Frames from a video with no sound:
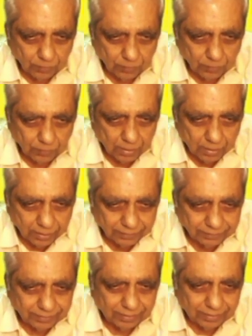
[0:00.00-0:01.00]
It says there
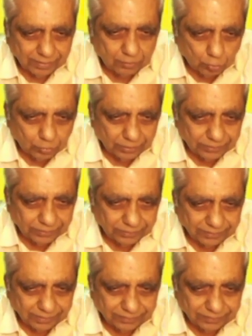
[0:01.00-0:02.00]
are two
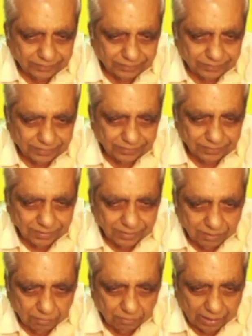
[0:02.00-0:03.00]
resistances,
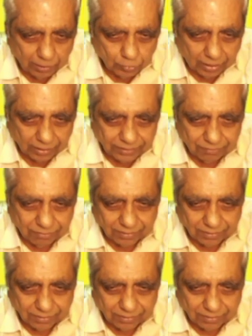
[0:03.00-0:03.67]
values are given.